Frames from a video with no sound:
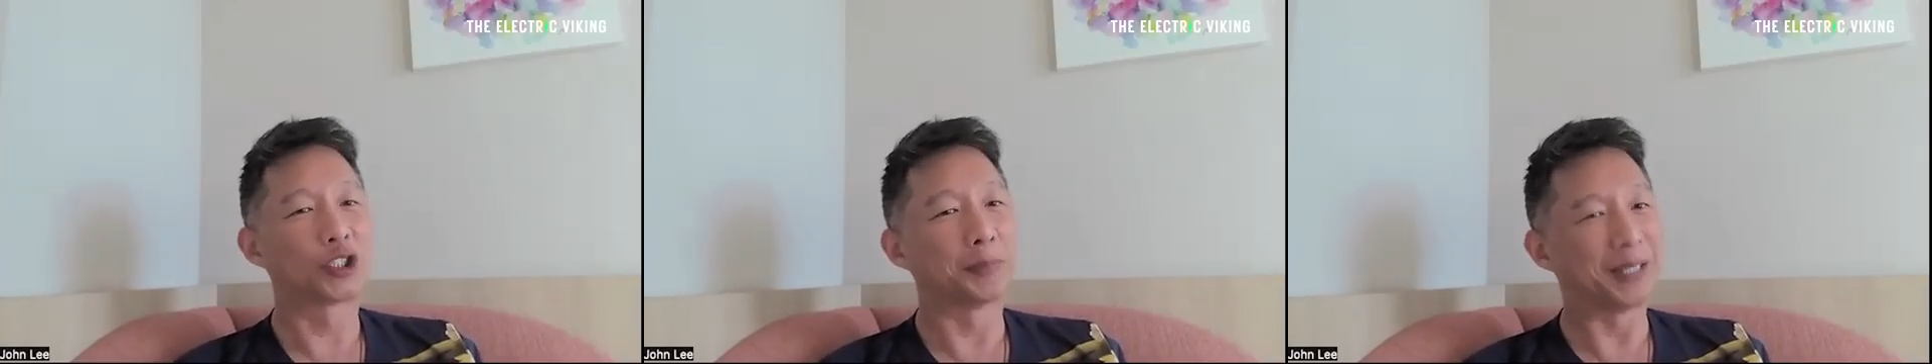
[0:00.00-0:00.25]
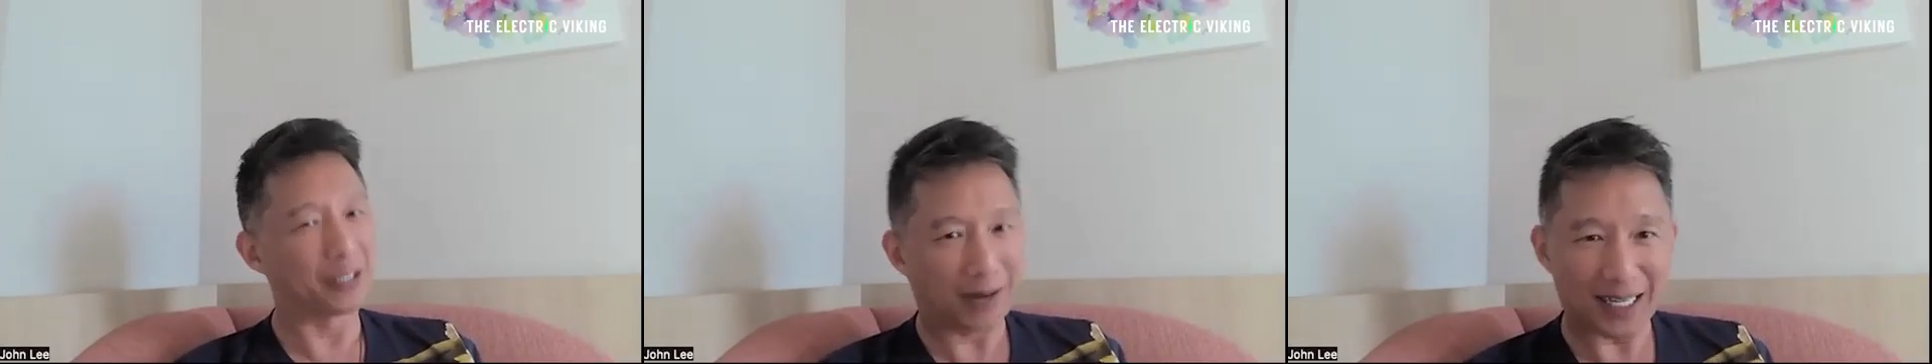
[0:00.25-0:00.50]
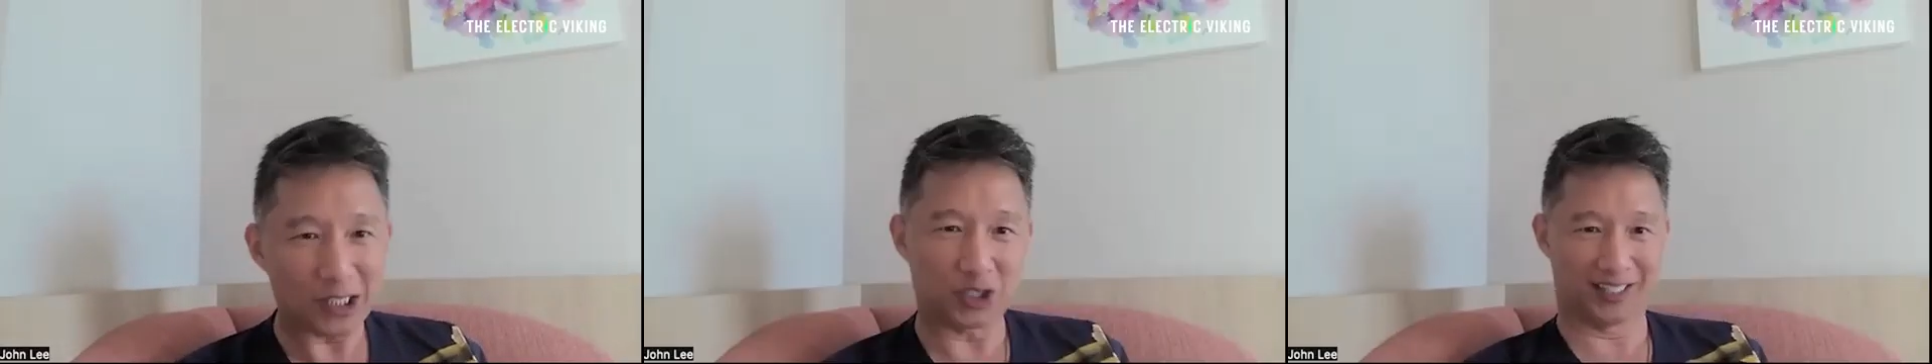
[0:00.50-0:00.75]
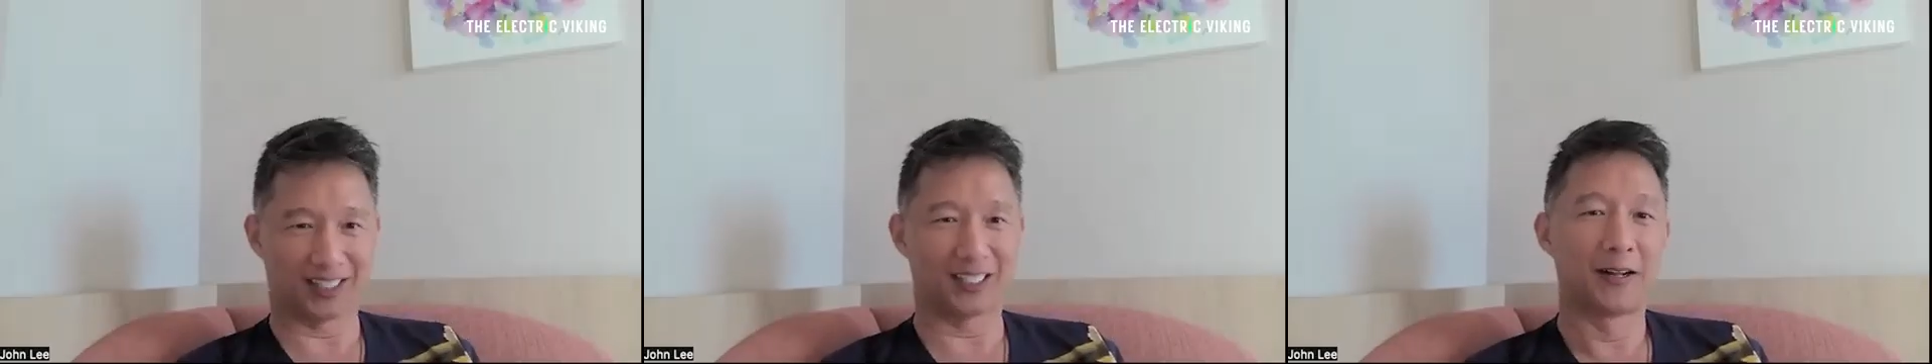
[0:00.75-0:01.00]
to be
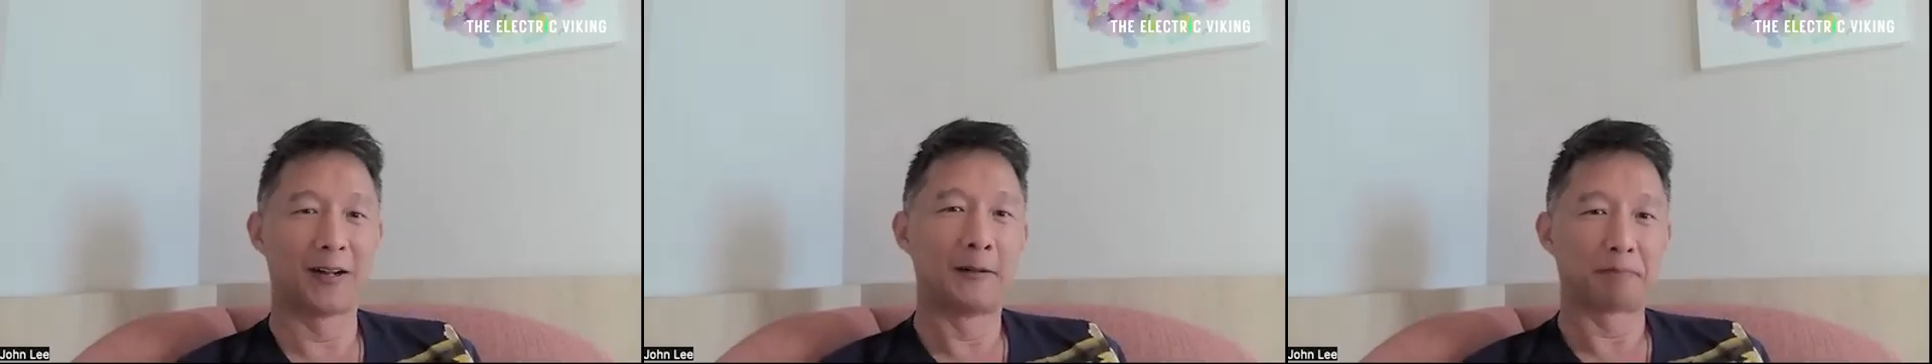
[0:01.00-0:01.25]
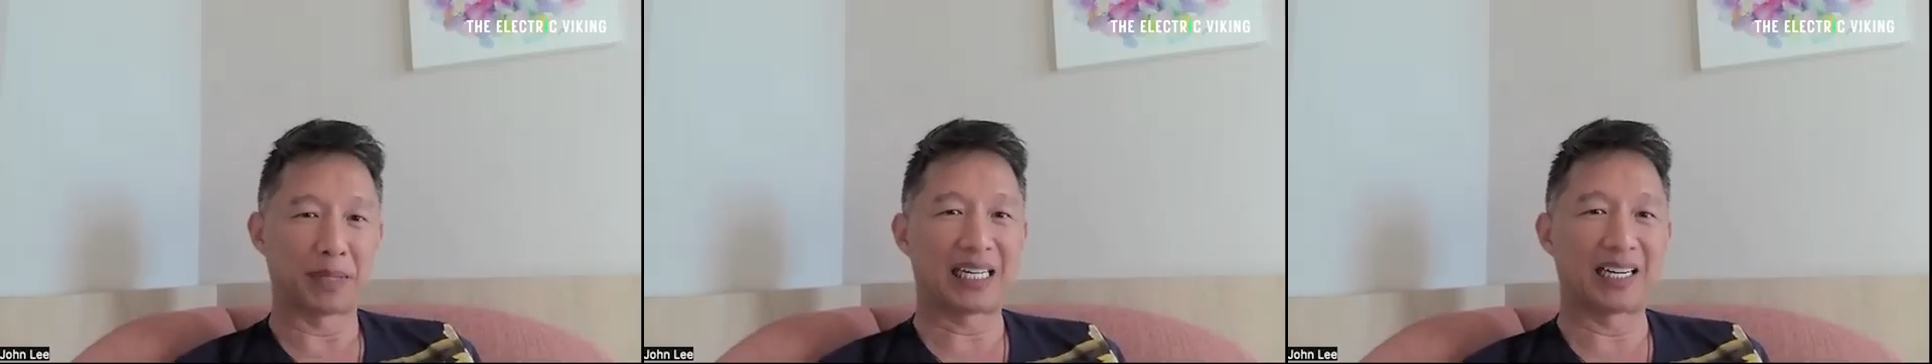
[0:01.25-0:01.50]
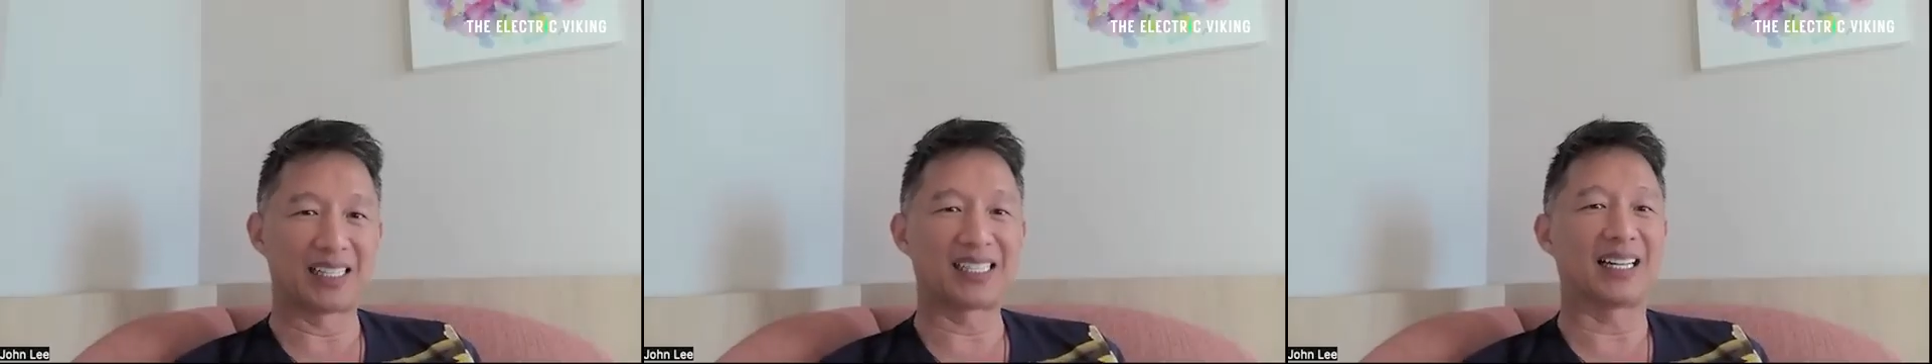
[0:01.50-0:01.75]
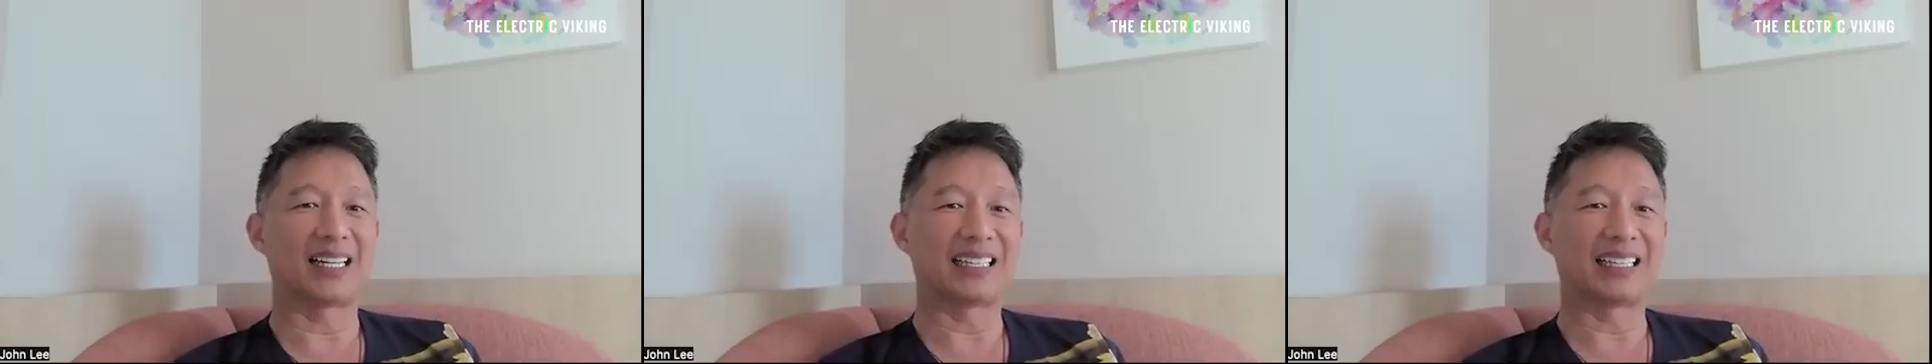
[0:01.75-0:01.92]
questioned. Because